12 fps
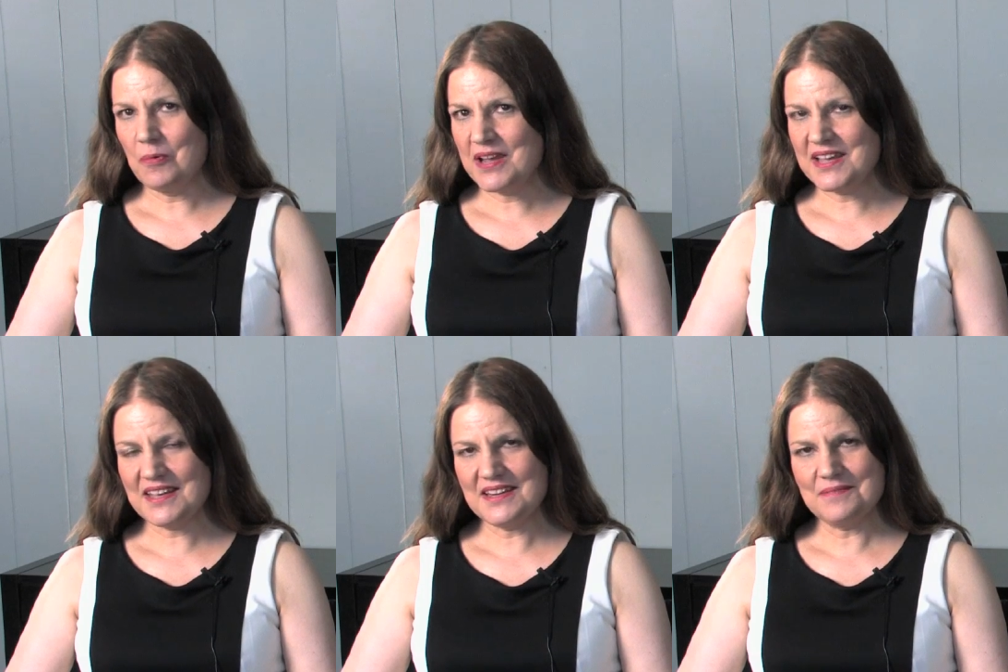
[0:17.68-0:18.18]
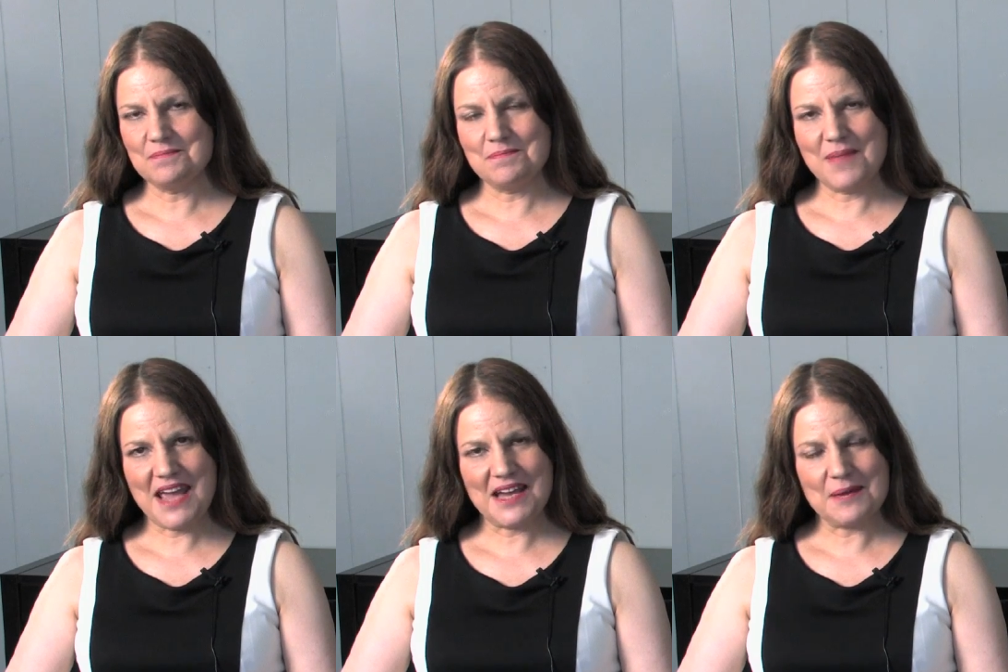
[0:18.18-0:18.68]
we can
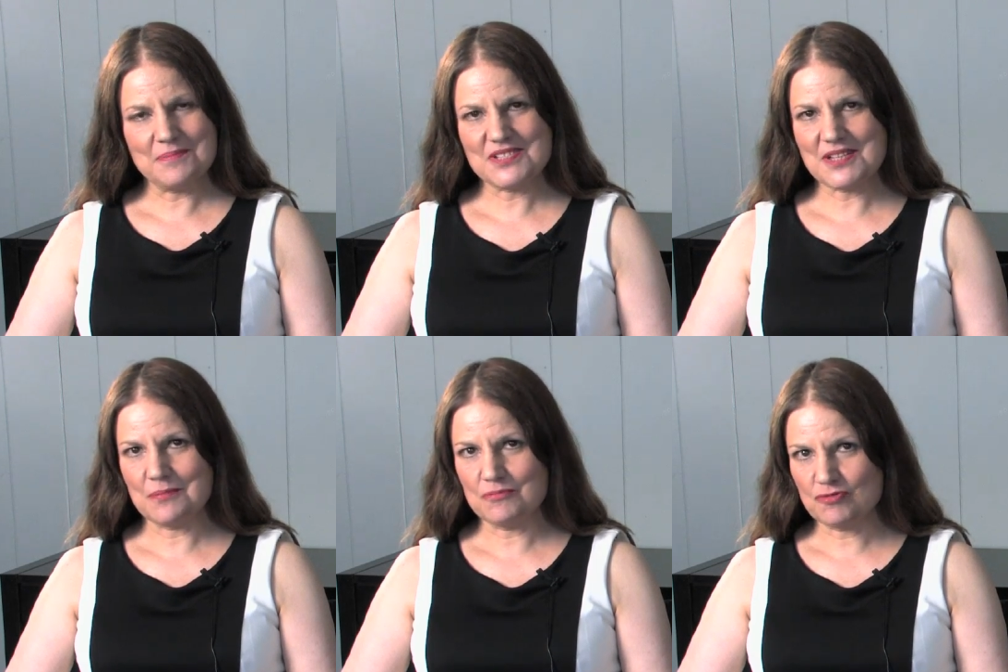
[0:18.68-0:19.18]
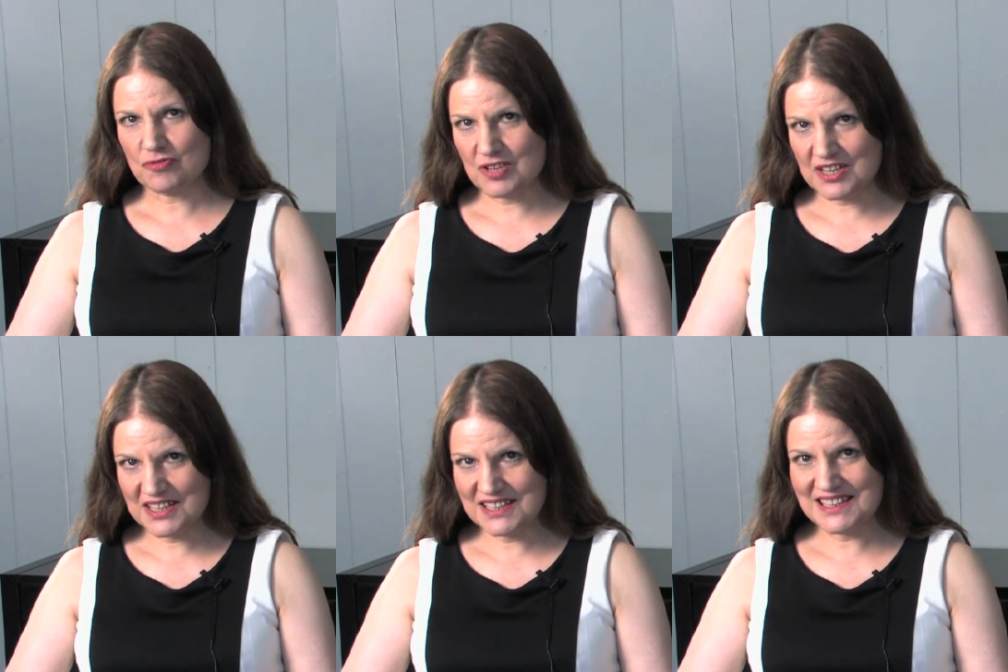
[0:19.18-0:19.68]
make up some
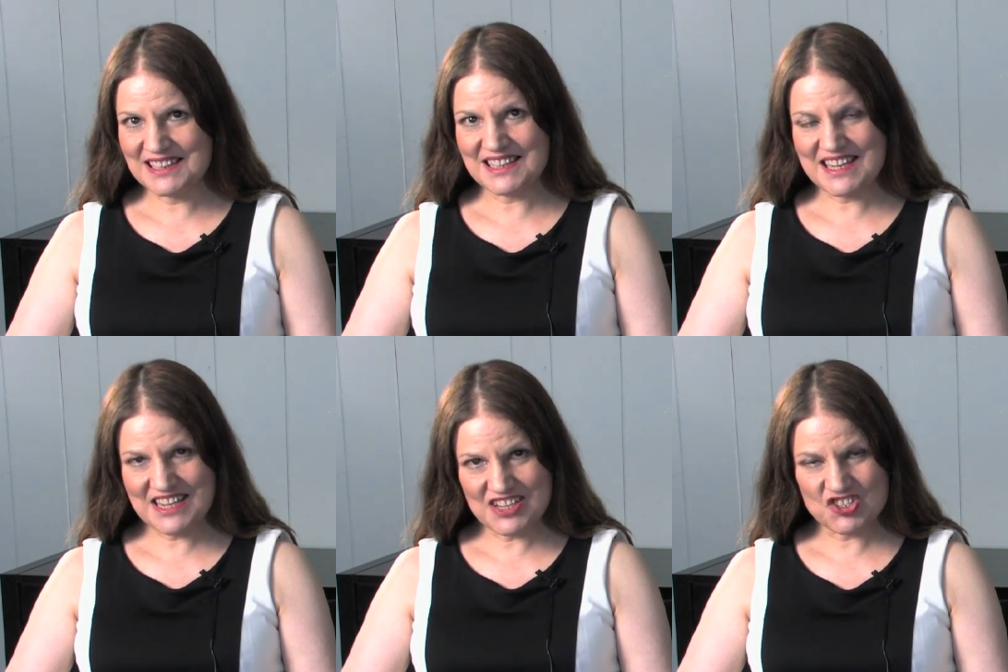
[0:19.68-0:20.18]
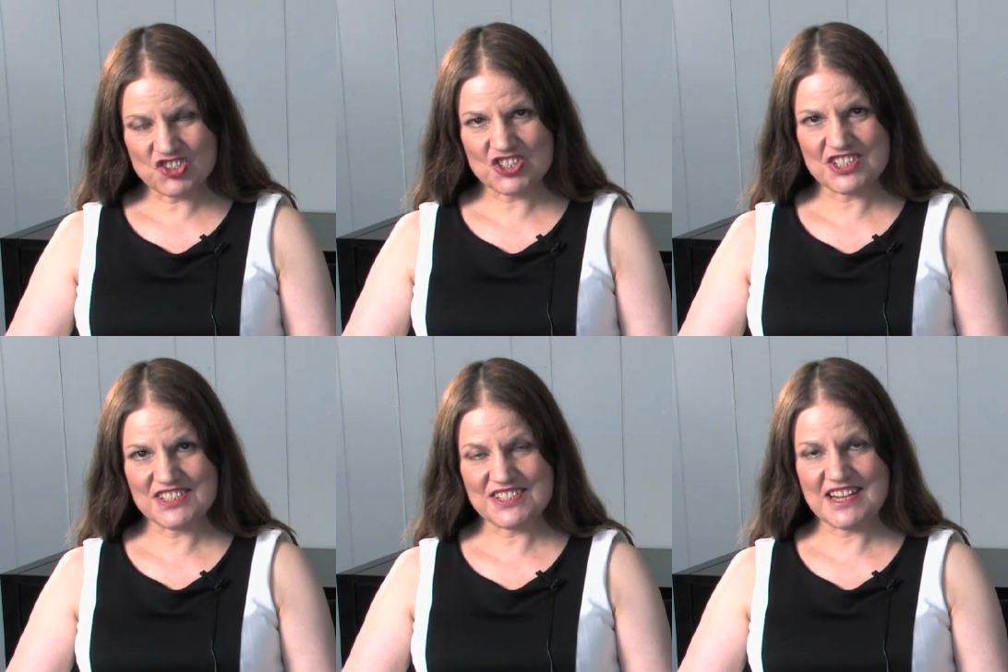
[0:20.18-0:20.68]
really
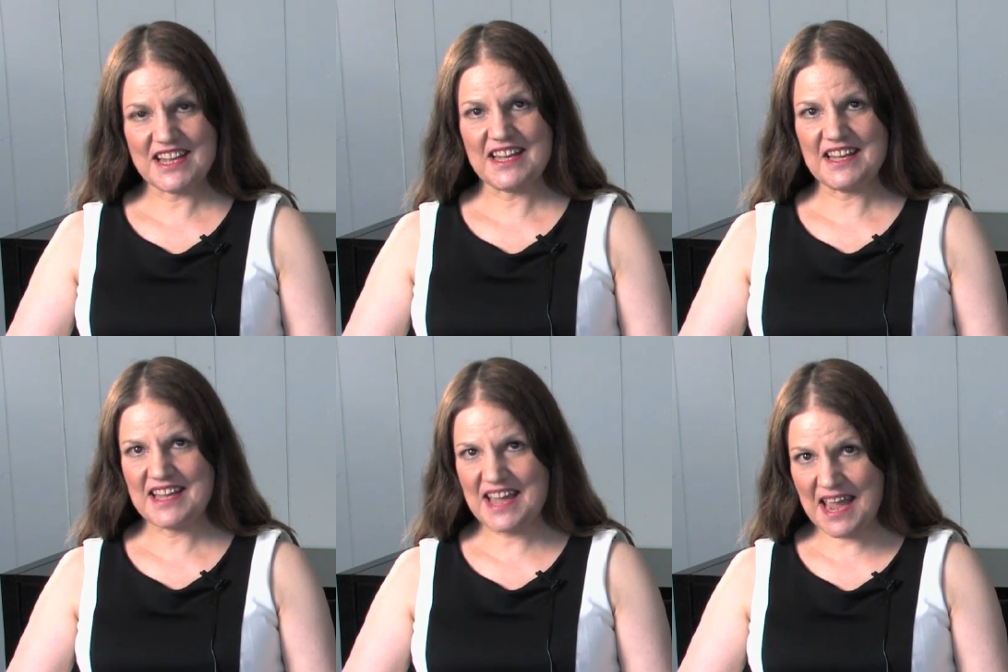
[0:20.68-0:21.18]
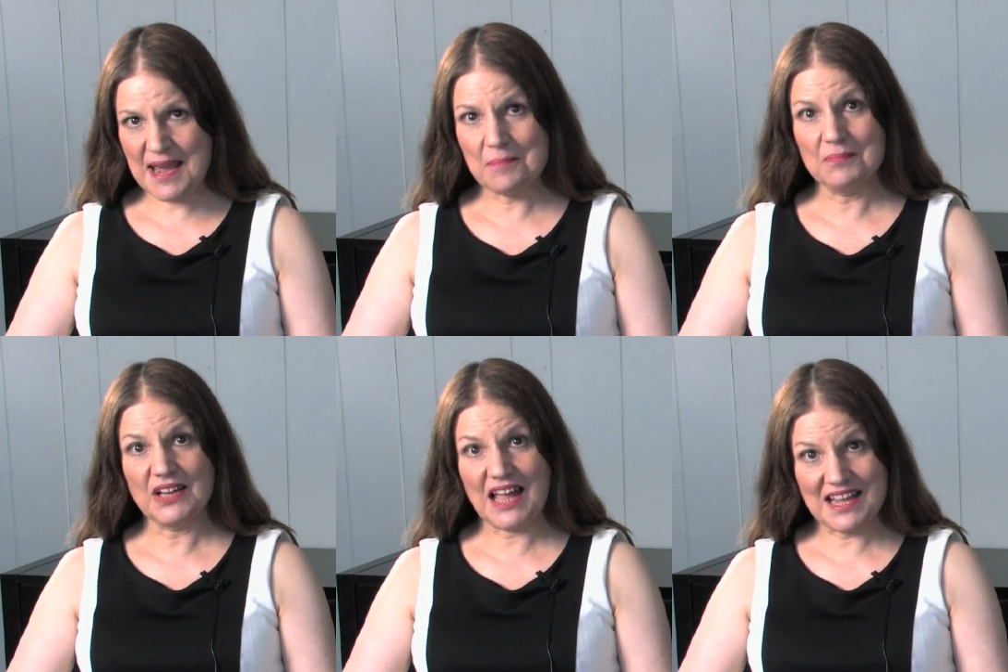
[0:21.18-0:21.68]
interesting
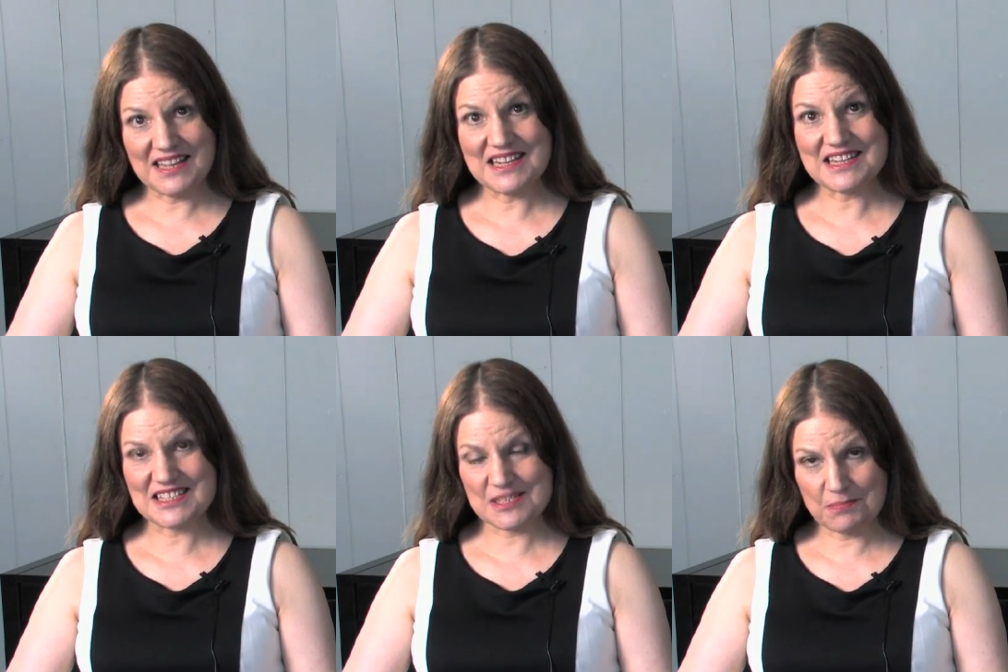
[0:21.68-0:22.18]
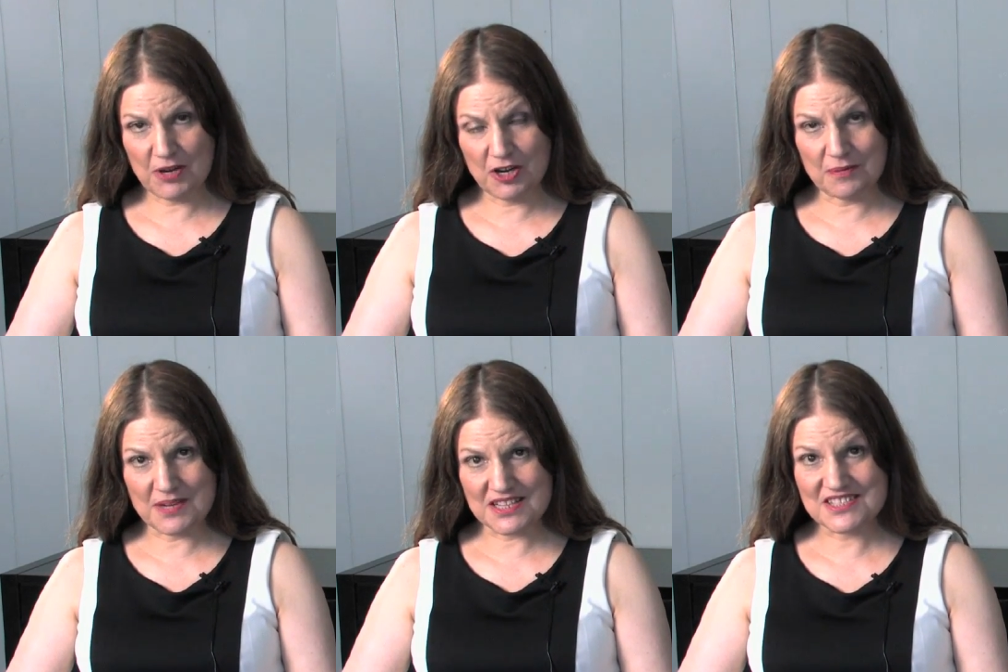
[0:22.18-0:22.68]
game like
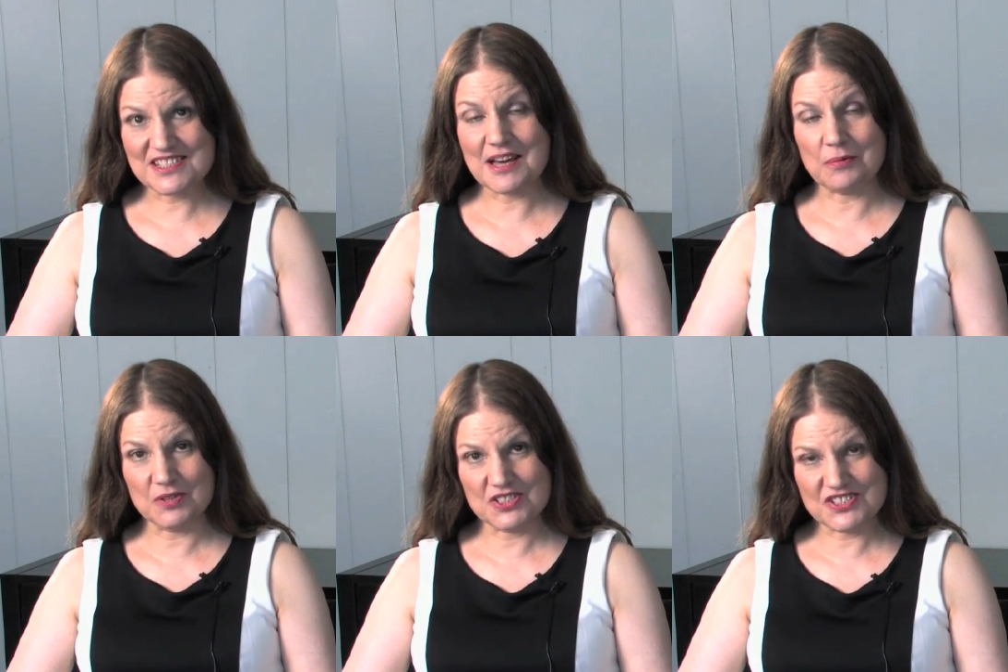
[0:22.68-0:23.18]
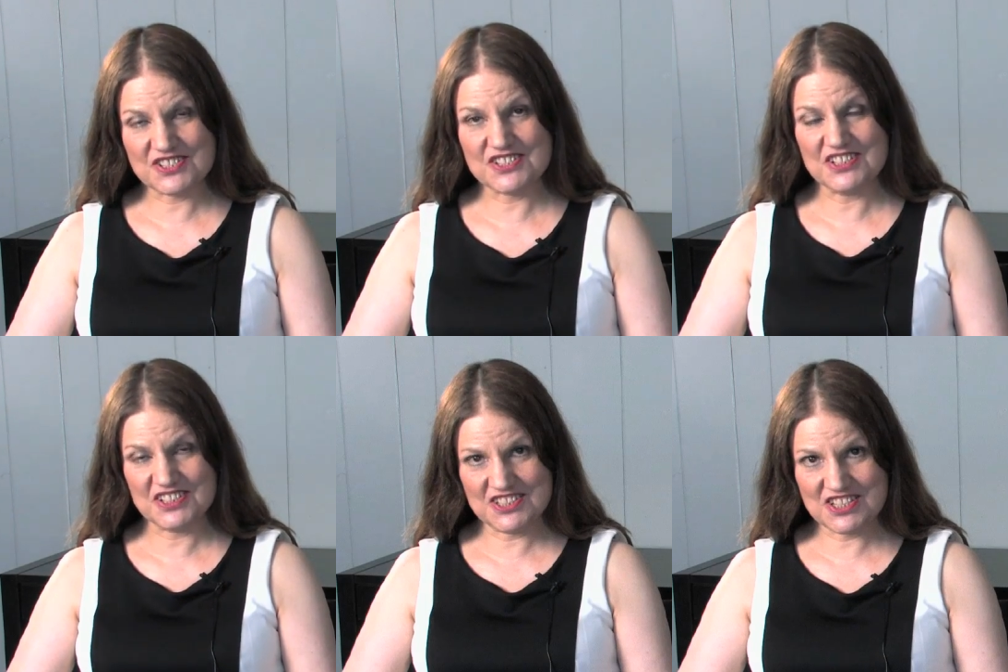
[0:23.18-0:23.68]
experiments that will
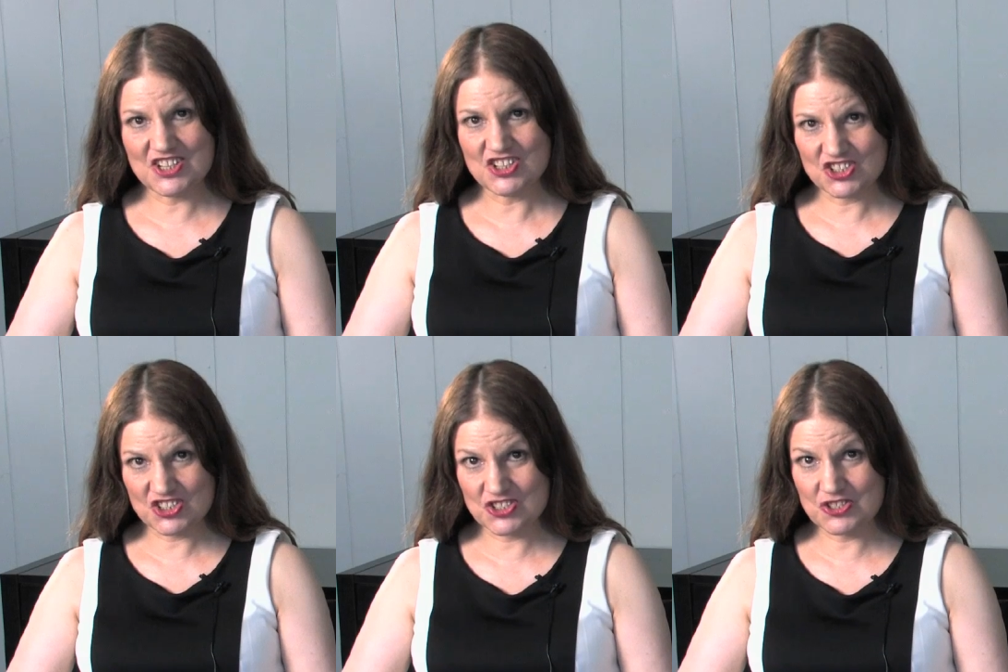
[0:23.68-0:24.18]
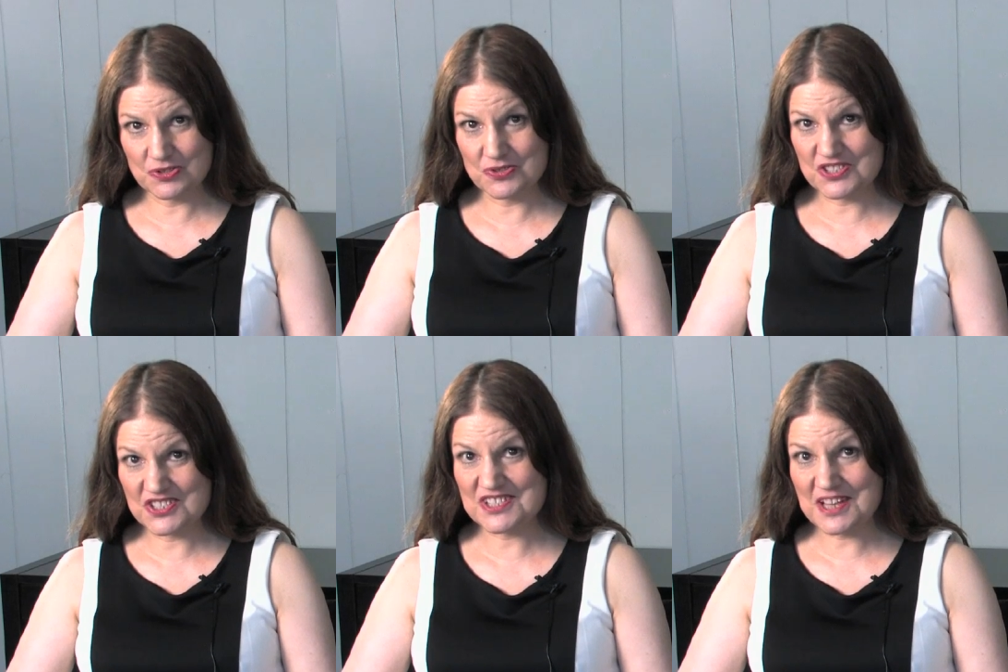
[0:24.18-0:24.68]
still teach students